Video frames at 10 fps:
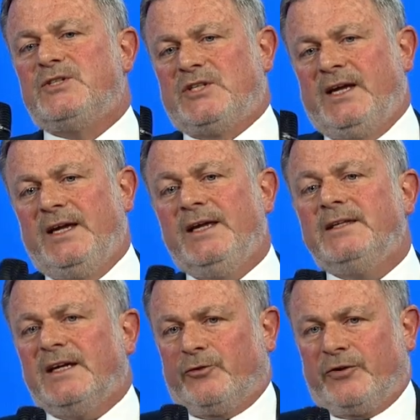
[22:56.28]
this
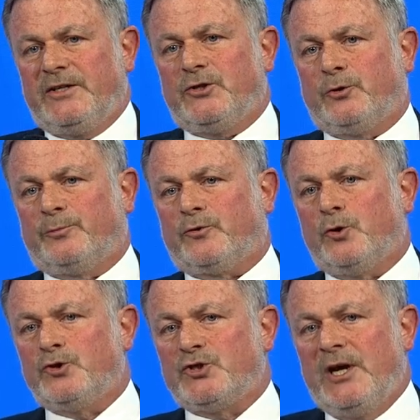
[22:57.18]
integrated
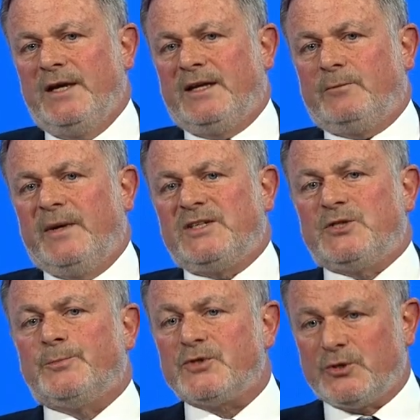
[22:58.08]
approach that
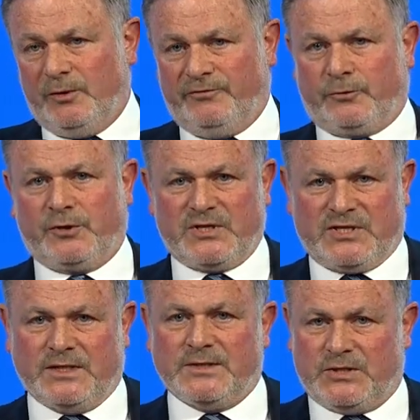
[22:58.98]
makes it possible for us
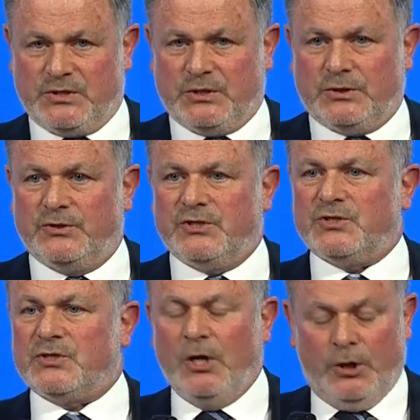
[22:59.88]
as
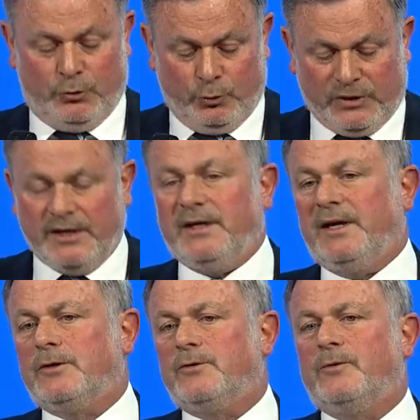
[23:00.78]
anesthesiologists to take
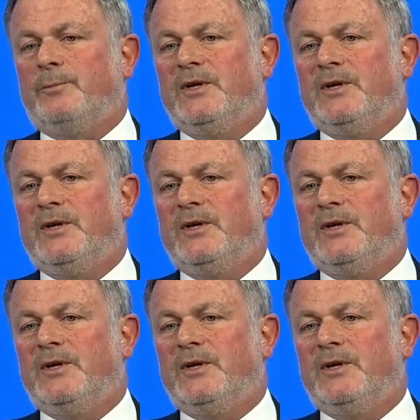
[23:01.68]
care of the